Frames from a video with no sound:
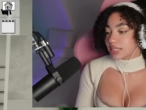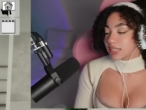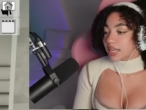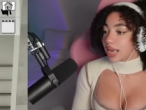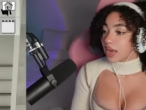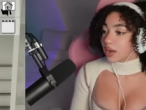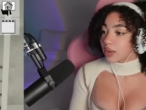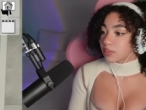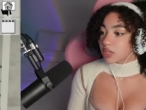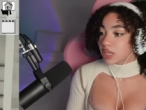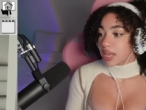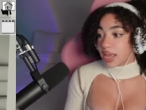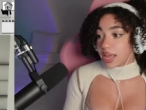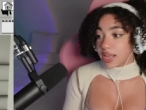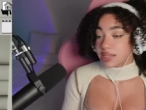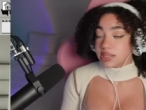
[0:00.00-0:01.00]
Now I'm going
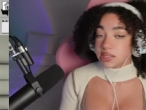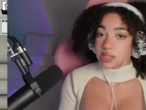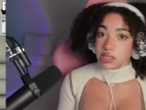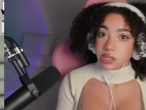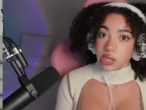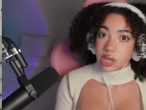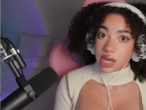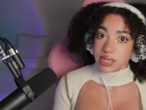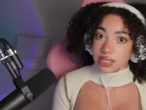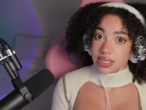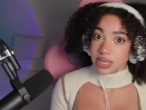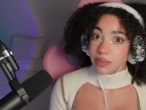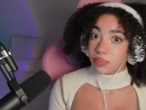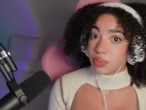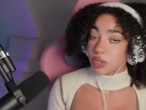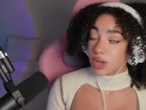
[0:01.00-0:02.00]
to head to the closet
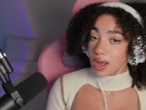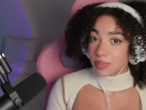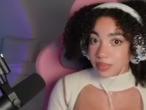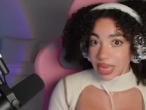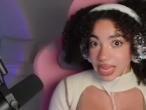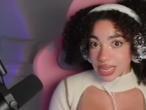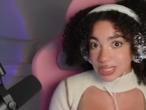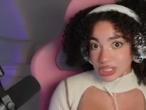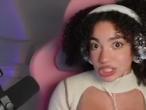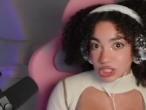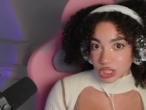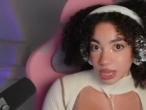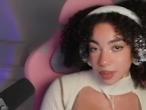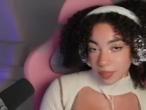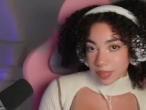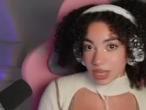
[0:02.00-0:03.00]
and put on my
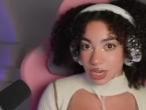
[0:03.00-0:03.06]
gym